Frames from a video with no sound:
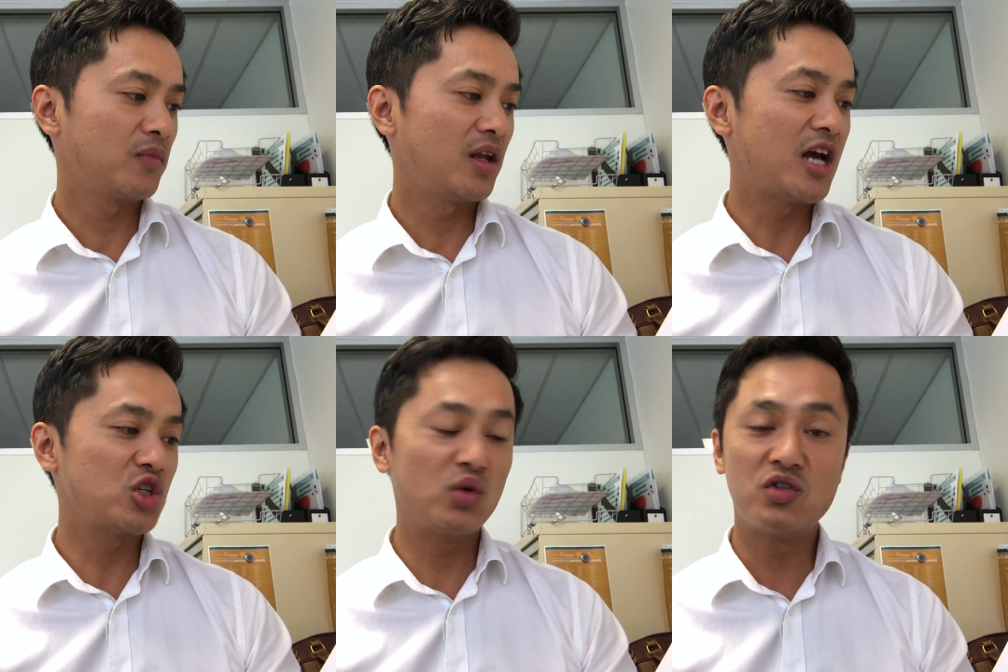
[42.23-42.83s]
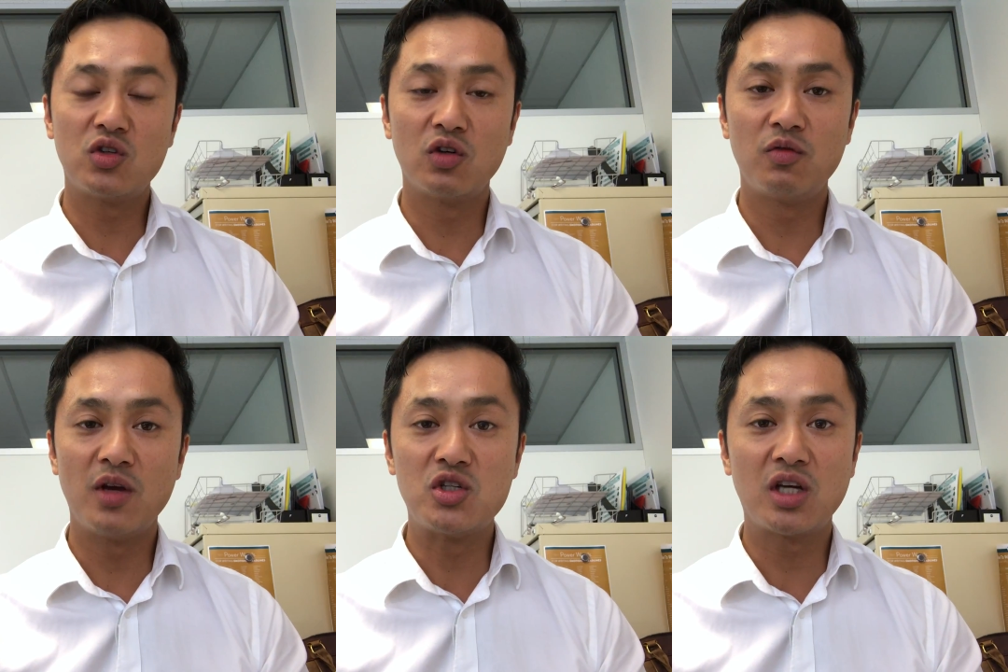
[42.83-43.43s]
National Institute of
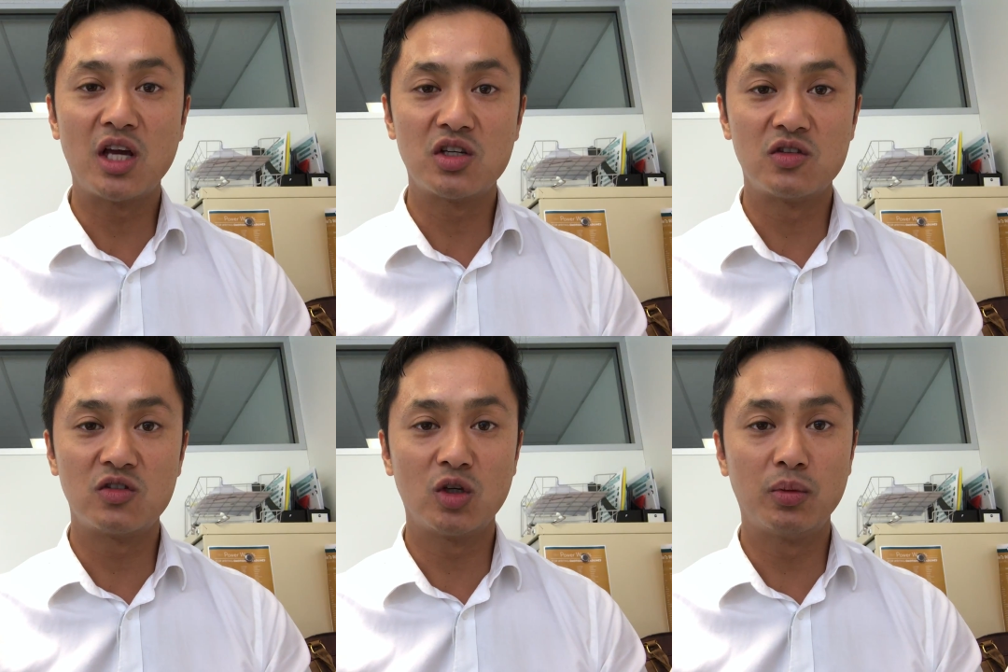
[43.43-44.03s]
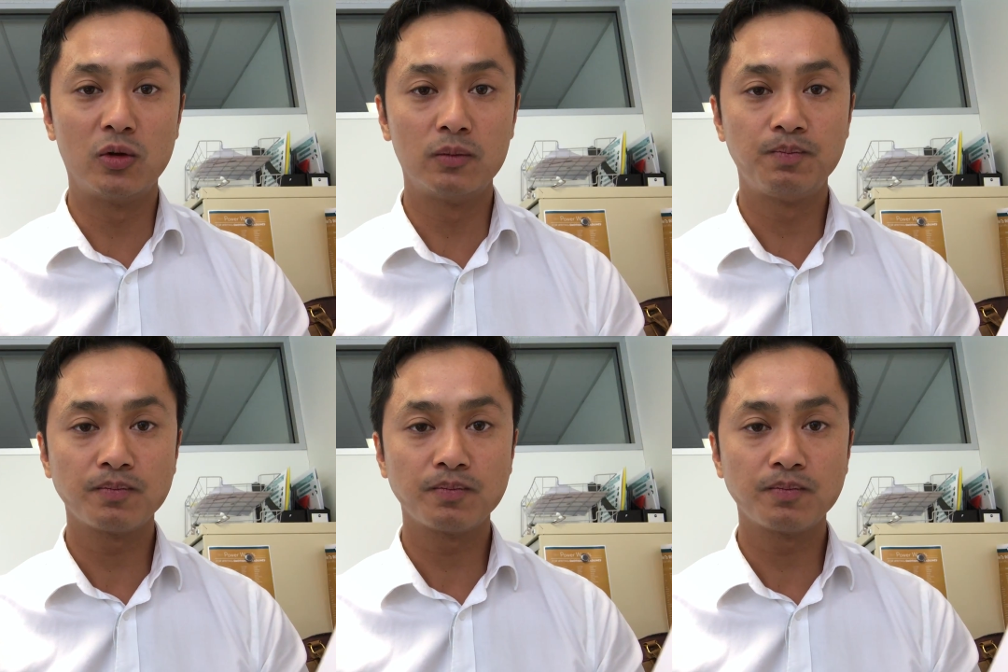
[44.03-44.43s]
Education in Singapore,